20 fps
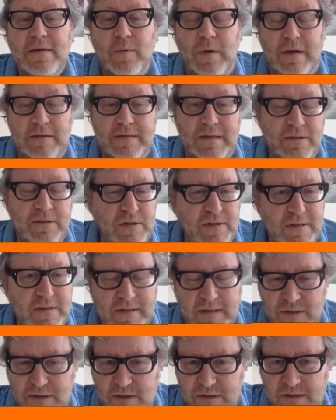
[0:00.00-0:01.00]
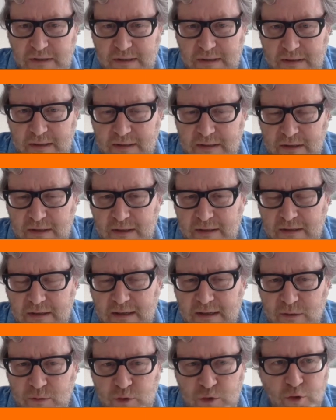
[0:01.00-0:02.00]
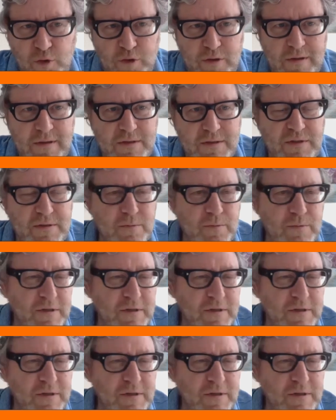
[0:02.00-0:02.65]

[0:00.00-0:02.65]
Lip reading: Well, this is in the yellow circle. It's the